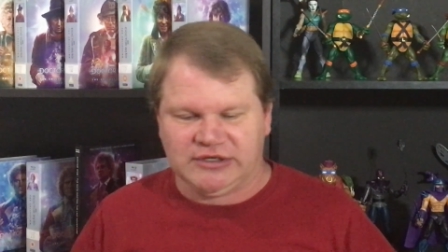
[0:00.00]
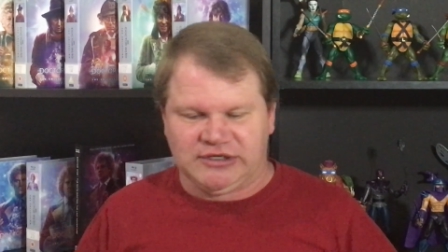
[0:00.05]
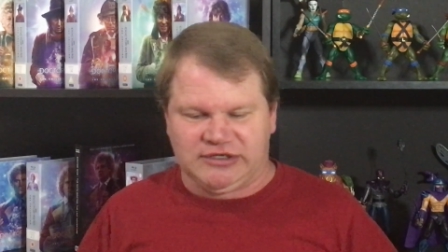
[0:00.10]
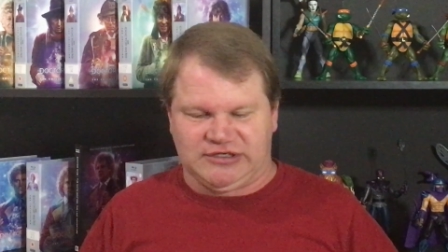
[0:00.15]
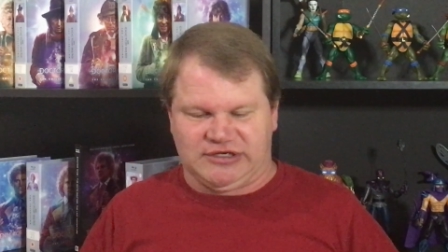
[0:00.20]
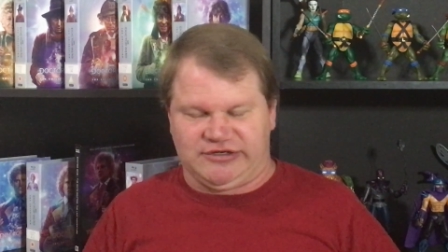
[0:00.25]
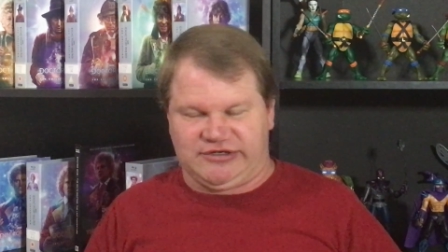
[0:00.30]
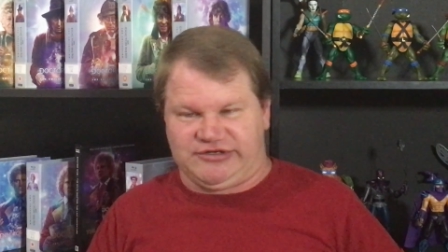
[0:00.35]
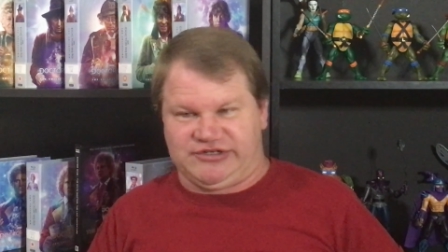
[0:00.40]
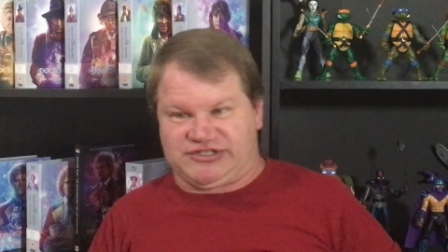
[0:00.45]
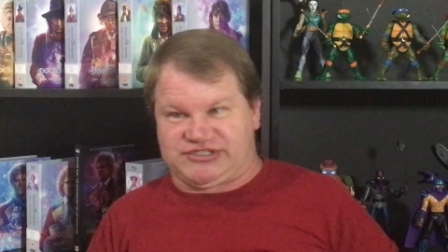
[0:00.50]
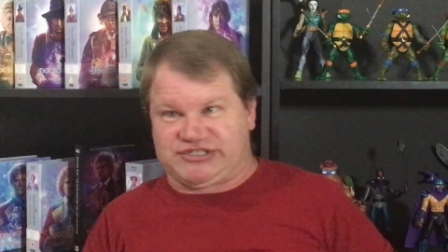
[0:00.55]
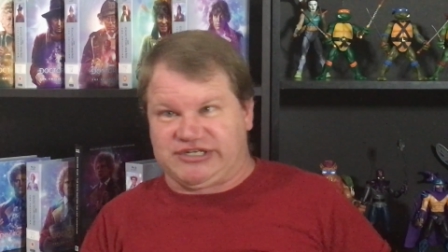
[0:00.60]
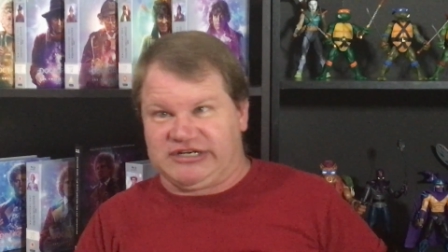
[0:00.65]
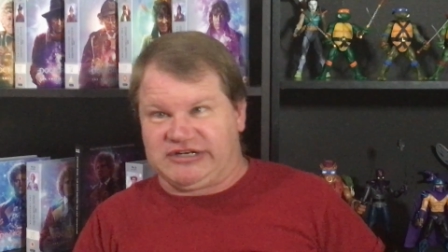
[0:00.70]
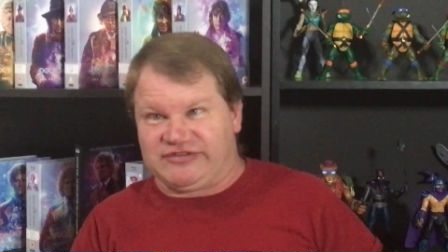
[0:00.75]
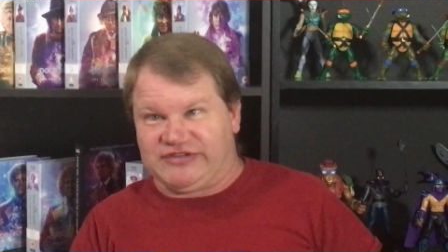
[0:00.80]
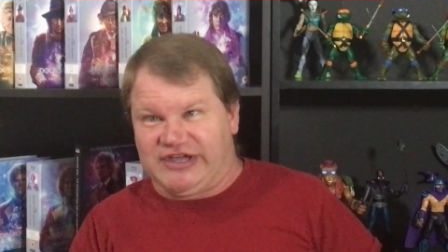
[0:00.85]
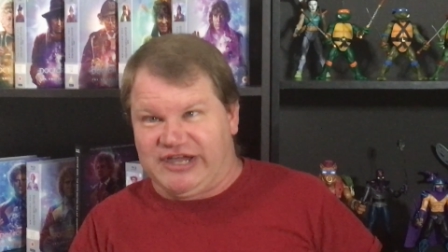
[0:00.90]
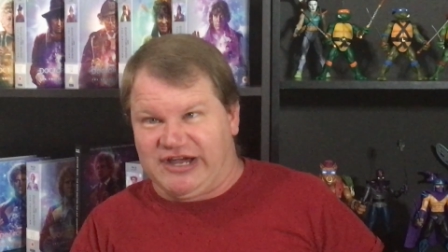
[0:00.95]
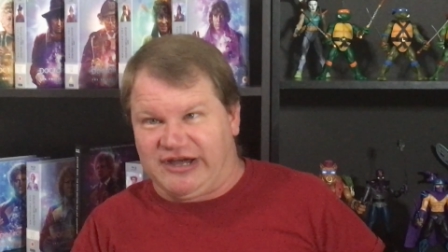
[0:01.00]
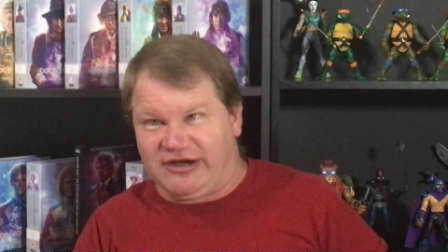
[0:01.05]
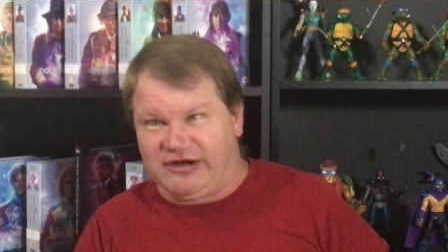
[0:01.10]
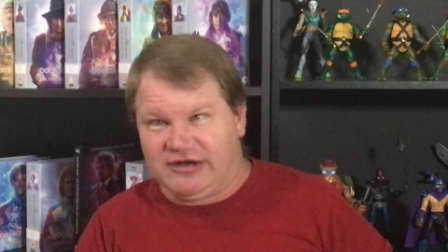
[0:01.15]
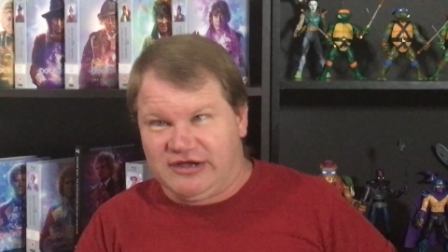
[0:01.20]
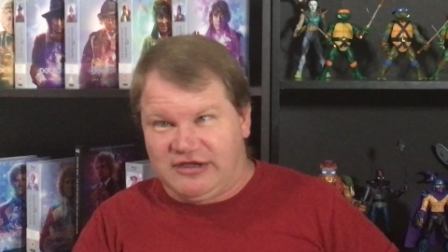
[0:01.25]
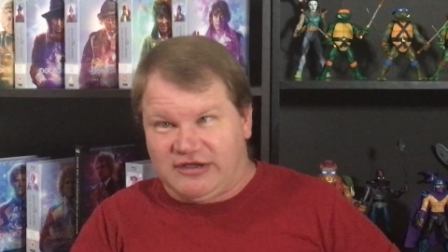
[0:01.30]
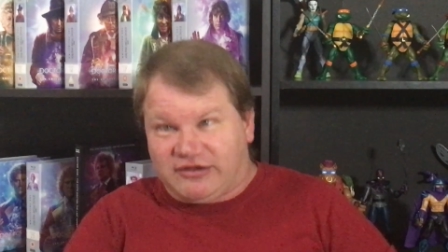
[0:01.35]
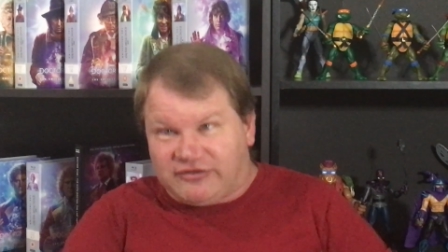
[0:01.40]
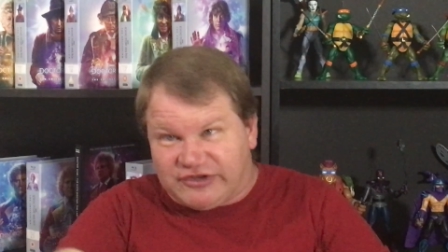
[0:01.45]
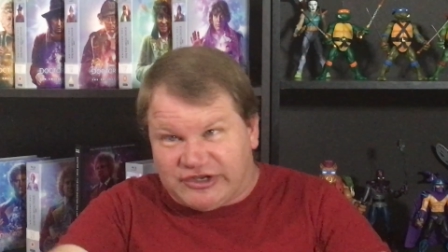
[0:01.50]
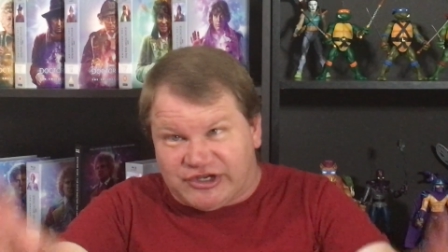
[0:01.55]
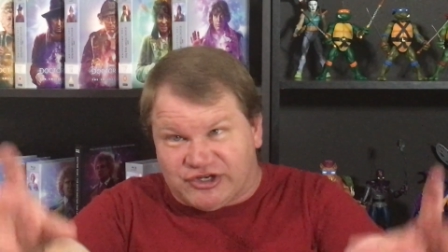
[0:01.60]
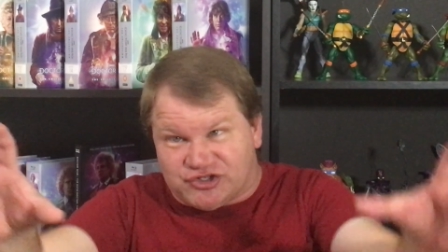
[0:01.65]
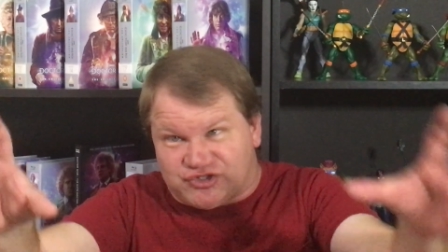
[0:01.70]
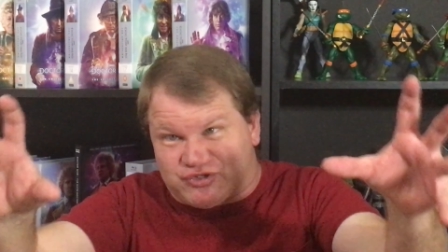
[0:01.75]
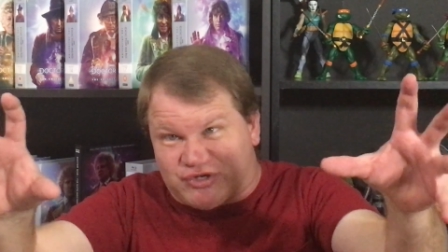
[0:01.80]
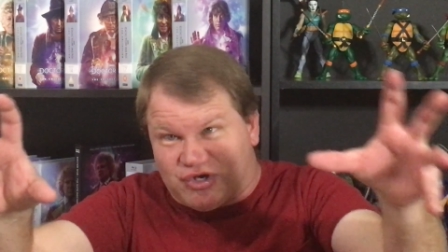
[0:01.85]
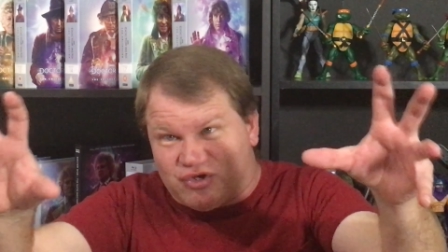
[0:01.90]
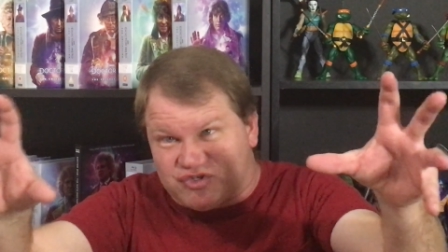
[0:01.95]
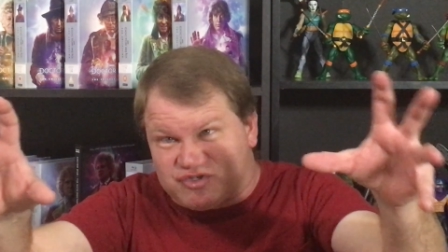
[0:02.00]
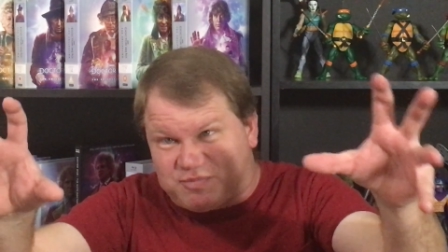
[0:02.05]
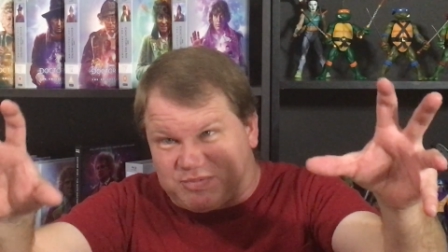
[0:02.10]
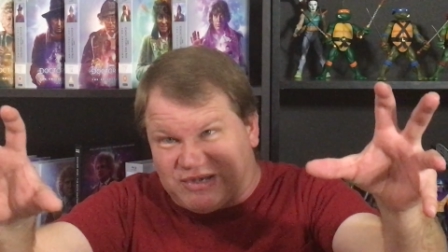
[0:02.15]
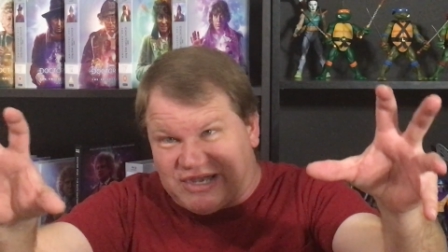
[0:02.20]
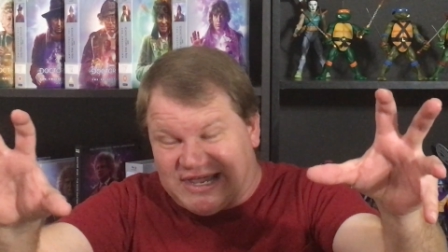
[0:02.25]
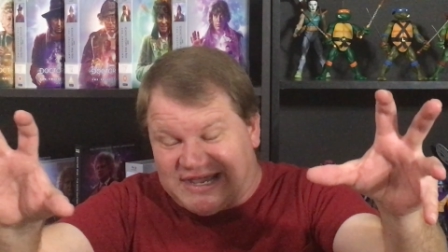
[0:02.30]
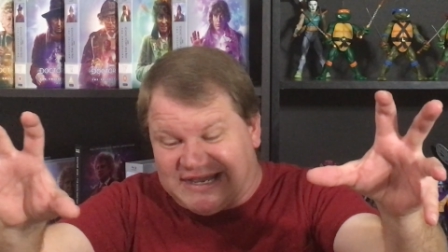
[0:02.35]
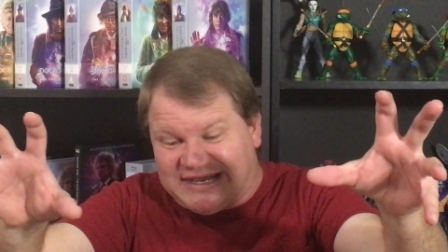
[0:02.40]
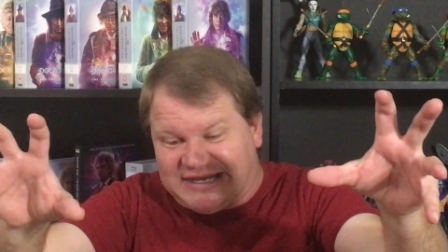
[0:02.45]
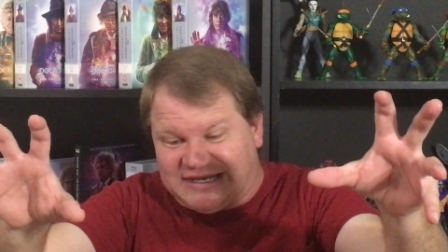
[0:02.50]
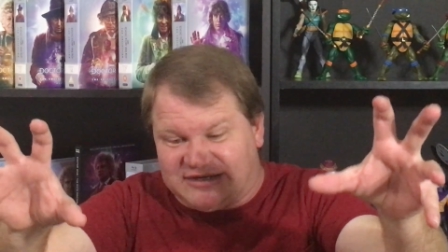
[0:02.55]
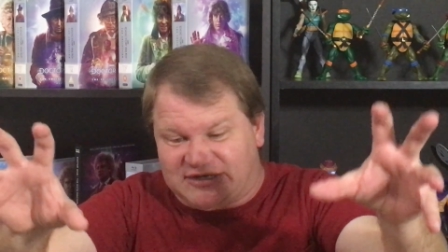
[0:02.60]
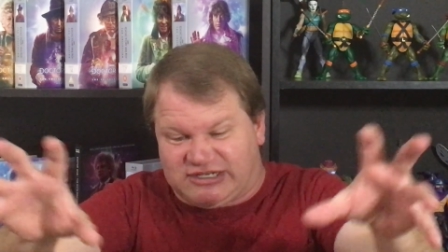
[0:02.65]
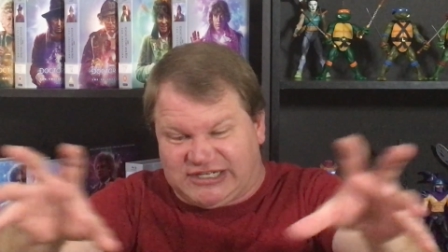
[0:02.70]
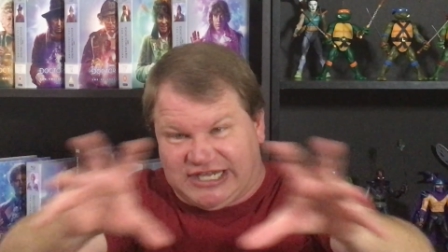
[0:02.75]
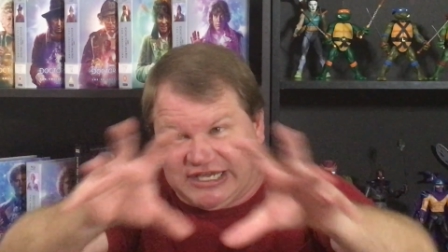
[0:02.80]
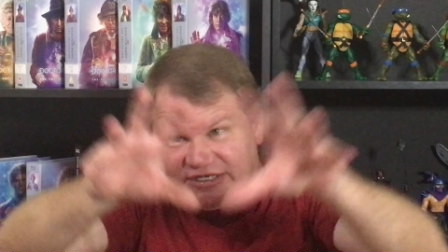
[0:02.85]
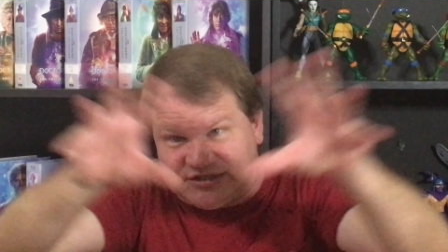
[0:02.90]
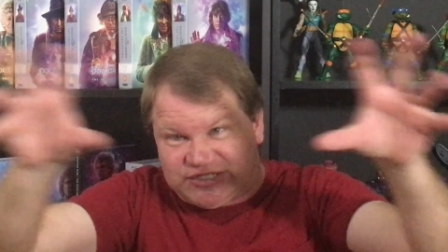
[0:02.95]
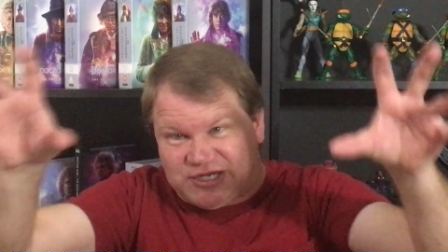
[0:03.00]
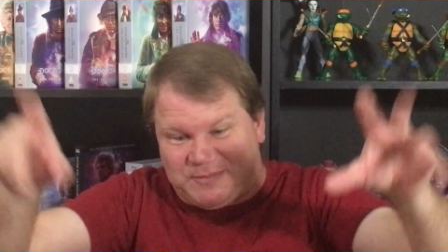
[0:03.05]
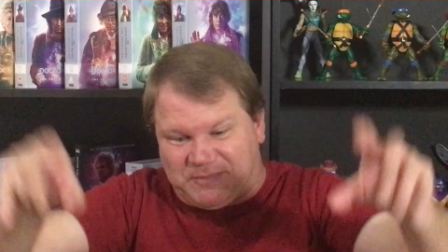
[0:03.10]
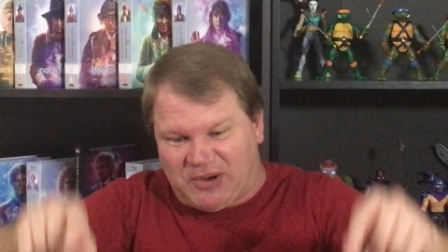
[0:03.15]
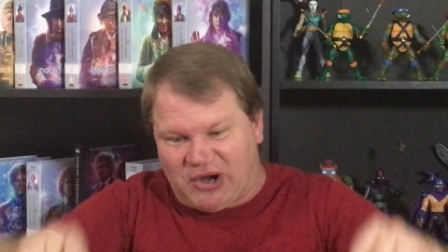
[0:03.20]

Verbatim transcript: You know, you're just sitting there, the intro's playing, Kinda